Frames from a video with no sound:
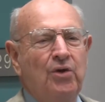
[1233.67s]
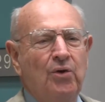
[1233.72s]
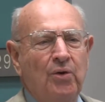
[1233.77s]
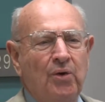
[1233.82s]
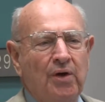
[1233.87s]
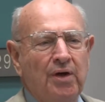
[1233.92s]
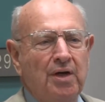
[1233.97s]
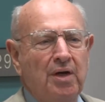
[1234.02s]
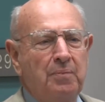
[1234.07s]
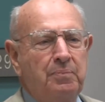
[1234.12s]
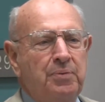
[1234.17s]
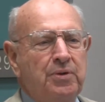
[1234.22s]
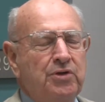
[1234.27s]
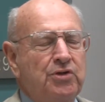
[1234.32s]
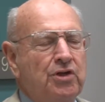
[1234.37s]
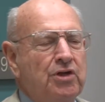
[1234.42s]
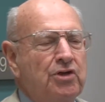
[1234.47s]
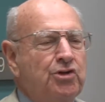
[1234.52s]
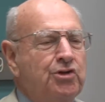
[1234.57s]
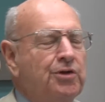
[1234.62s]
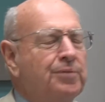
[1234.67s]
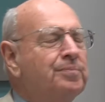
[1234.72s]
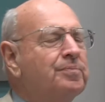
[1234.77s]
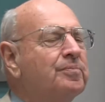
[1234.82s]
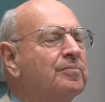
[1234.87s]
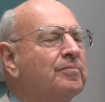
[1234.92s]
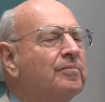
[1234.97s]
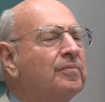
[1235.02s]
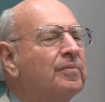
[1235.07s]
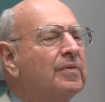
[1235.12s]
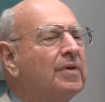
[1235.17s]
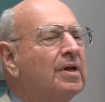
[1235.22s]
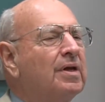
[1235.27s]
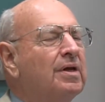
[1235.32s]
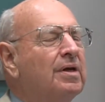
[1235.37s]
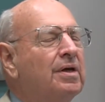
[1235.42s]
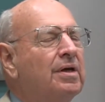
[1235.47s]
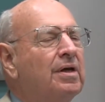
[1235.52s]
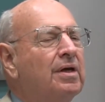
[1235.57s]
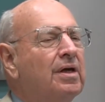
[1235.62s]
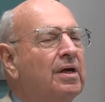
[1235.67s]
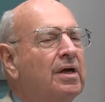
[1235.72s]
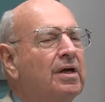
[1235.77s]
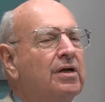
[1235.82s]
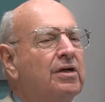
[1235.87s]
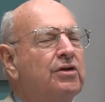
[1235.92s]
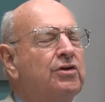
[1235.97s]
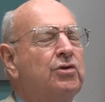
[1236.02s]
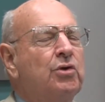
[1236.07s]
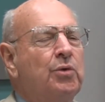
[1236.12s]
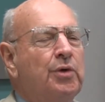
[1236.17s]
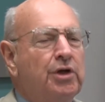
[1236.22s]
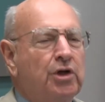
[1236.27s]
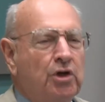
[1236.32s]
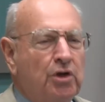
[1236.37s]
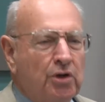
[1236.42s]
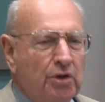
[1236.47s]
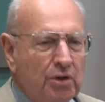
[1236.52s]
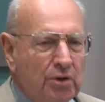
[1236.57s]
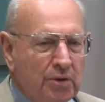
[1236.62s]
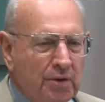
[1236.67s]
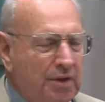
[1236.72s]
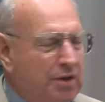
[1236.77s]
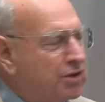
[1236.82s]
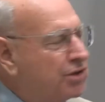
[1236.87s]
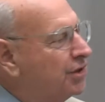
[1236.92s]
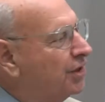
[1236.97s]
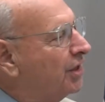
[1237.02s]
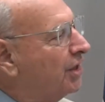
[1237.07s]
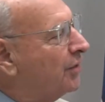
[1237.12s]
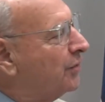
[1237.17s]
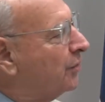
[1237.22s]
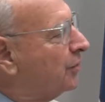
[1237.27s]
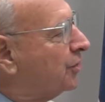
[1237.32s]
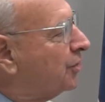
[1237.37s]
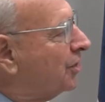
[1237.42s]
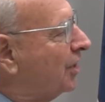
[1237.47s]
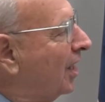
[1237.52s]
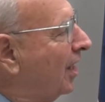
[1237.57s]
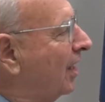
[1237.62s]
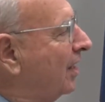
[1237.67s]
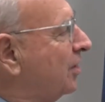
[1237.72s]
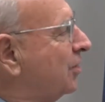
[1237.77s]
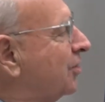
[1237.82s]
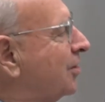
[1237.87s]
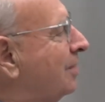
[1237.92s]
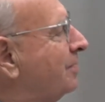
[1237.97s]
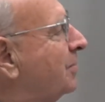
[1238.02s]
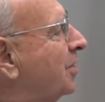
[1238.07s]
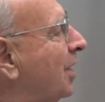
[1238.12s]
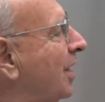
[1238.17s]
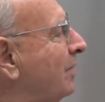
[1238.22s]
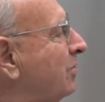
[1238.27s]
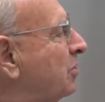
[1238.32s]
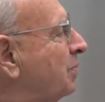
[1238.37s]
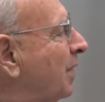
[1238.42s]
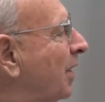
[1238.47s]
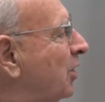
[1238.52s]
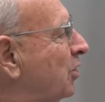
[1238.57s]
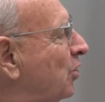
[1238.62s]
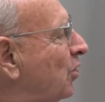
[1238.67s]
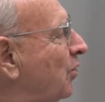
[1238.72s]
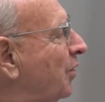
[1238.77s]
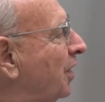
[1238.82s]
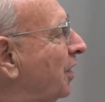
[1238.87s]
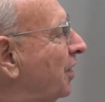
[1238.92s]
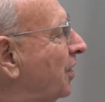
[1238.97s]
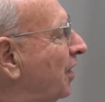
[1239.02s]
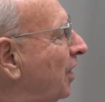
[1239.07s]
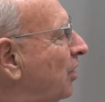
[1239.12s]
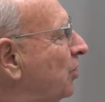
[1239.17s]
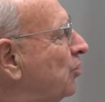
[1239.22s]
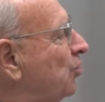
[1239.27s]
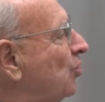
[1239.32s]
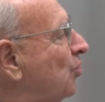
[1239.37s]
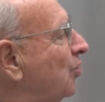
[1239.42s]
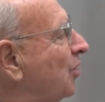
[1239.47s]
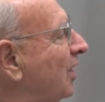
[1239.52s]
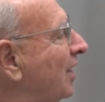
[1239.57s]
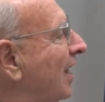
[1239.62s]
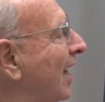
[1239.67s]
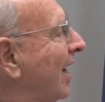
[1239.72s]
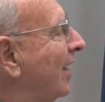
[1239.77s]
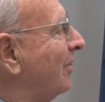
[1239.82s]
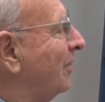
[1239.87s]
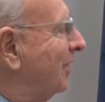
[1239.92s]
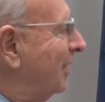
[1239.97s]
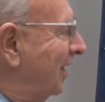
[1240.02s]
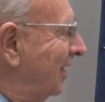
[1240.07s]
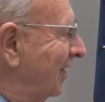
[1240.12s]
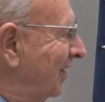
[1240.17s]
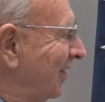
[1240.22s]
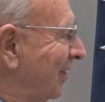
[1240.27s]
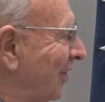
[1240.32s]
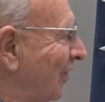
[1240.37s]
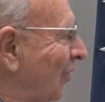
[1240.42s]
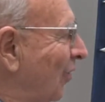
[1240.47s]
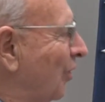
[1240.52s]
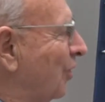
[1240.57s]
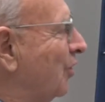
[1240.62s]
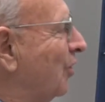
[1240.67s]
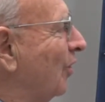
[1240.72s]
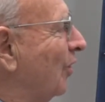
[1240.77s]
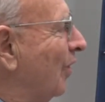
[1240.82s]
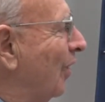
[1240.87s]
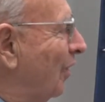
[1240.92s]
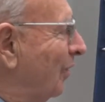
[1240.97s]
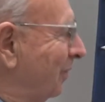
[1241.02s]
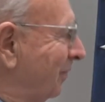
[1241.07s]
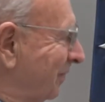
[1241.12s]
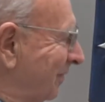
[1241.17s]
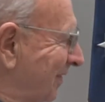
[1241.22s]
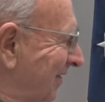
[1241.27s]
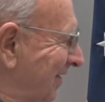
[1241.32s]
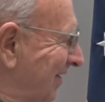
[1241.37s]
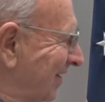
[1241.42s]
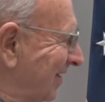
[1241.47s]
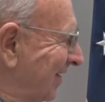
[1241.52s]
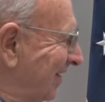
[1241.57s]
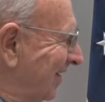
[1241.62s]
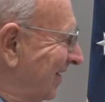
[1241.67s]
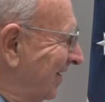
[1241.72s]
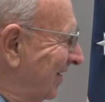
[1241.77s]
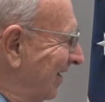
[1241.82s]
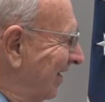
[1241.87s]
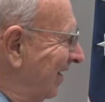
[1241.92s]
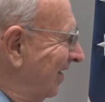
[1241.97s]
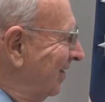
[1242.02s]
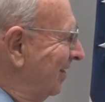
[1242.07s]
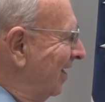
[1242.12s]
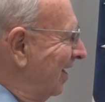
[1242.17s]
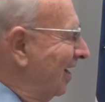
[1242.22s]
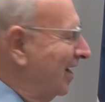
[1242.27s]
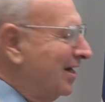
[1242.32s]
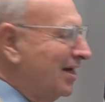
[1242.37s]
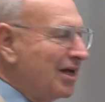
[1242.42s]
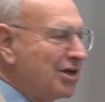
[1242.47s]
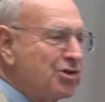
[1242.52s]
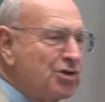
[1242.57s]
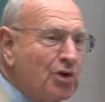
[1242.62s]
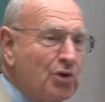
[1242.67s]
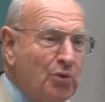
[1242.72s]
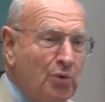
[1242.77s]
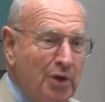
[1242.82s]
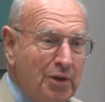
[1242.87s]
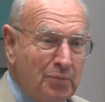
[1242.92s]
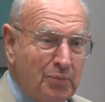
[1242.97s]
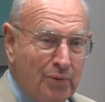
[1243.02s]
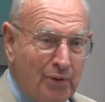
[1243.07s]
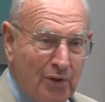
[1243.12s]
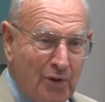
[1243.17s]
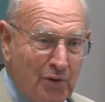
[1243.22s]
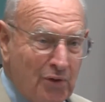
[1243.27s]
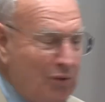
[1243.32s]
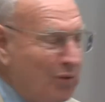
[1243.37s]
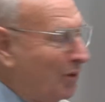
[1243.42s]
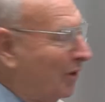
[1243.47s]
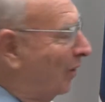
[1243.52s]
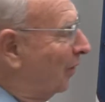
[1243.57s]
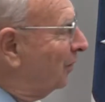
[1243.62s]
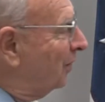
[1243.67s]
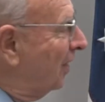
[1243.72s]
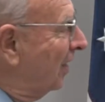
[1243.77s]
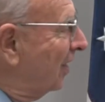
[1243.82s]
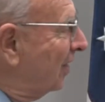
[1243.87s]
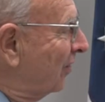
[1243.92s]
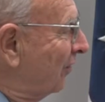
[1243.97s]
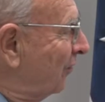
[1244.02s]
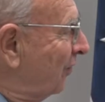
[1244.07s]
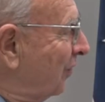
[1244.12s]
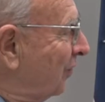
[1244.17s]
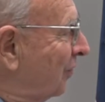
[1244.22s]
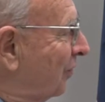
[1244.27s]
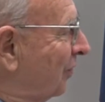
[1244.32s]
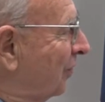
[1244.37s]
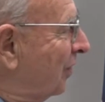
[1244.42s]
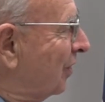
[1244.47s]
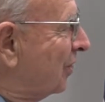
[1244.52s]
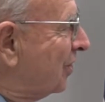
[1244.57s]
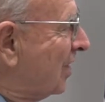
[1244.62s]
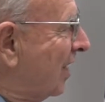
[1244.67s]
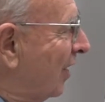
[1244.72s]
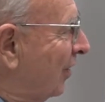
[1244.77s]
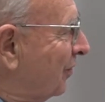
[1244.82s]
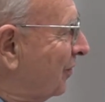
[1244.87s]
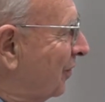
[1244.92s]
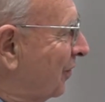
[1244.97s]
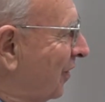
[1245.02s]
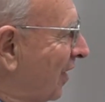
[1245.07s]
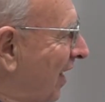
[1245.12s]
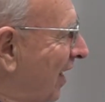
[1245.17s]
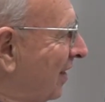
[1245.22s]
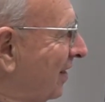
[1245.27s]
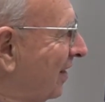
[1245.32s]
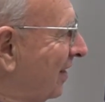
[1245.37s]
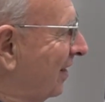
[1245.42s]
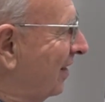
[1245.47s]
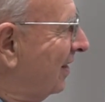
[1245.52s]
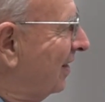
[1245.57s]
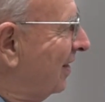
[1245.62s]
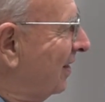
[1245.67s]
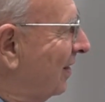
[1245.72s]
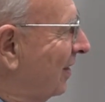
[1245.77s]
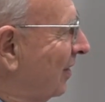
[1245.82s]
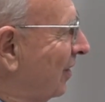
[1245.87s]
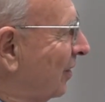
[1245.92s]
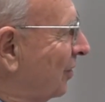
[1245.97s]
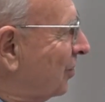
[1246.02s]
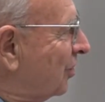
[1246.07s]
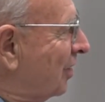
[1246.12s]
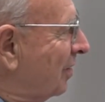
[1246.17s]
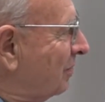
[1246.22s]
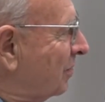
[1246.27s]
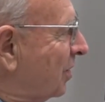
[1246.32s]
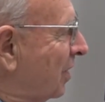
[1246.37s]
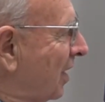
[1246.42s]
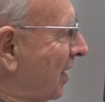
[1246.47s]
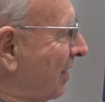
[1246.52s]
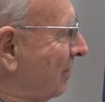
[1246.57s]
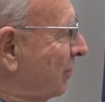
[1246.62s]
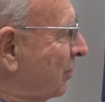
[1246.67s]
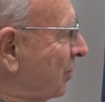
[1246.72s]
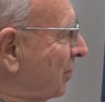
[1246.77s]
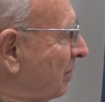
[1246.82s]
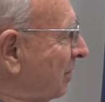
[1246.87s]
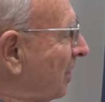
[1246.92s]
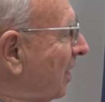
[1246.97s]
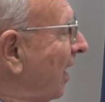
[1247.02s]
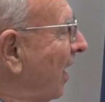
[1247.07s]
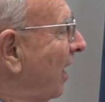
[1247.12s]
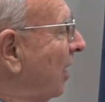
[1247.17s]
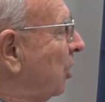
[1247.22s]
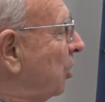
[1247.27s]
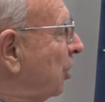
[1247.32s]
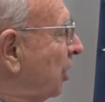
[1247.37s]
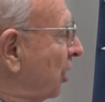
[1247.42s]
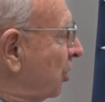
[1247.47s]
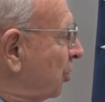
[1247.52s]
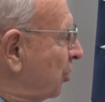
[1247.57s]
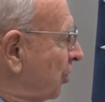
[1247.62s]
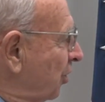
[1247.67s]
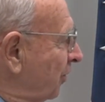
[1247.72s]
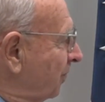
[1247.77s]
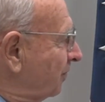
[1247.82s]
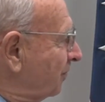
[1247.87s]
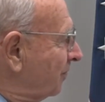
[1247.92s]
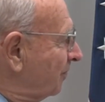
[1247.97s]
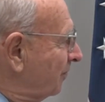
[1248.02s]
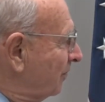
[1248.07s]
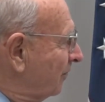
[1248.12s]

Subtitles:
you are in a position to encourage the other side, sometimes by doing things unilaterally on your own. Not as a quid pro quo. Not if you do this, I'll do that. Sometimes a gesture.